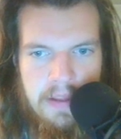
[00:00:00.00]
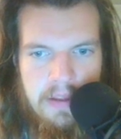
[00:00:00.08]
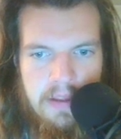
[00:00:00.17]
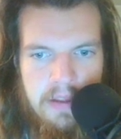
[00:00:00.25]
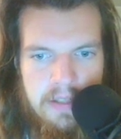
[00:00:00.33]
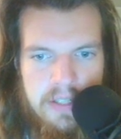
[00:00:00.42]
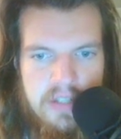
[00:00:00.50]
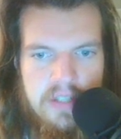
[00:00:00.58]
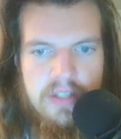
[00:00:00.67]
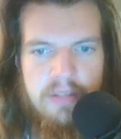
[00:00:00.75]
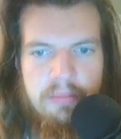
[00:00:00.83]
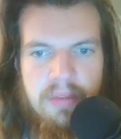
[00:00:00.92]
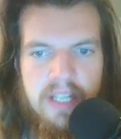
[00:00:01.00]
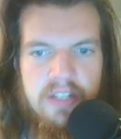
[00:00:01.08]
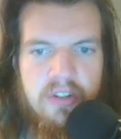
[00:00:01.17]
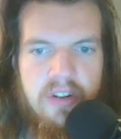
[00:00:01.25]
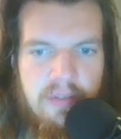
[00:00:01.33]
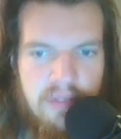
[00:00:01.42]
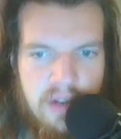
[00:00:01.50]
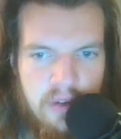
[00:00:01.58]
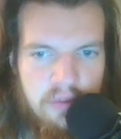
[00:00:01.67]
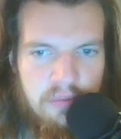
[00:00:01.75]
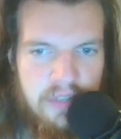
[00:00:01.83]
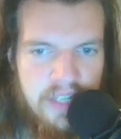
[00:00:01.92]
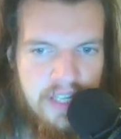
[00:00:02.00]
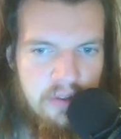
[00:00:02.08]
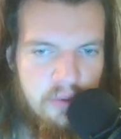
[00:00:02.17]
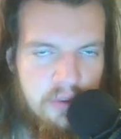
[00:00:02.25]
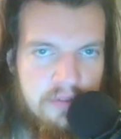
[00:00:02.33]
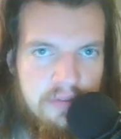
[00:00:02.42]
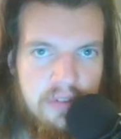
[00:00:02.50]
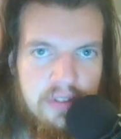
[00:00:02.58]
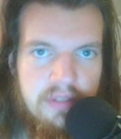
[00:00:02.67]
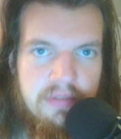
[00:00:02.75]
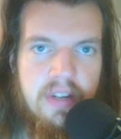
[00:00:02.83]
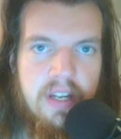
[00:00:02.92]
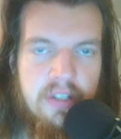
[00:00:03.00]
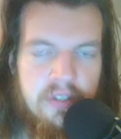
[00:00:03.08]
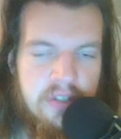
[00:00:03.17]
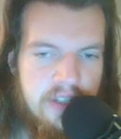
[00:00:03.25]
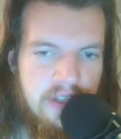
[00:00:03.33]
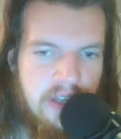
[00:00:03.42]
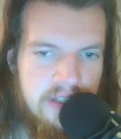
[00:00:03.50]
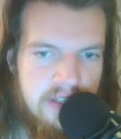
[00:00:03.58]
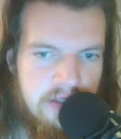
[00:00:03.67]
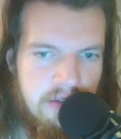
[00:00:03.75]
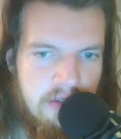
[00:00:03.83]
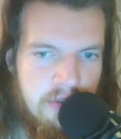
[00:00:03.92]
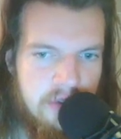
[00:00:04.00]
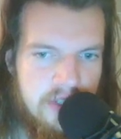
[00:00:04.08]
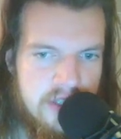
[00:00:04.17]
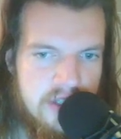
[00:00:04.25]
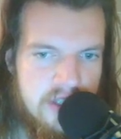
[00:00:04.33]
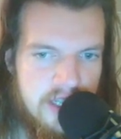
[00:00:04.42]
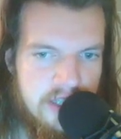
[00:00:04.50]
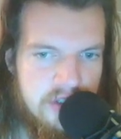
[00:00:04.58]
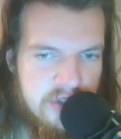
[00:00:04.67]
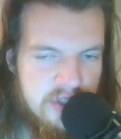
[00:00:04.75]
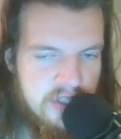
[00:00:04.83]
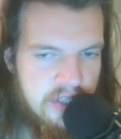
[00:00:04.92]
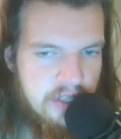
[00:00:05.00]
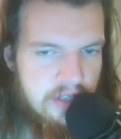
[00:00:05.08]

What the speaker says: And this is the picture I found when I looked for the fire in 1936.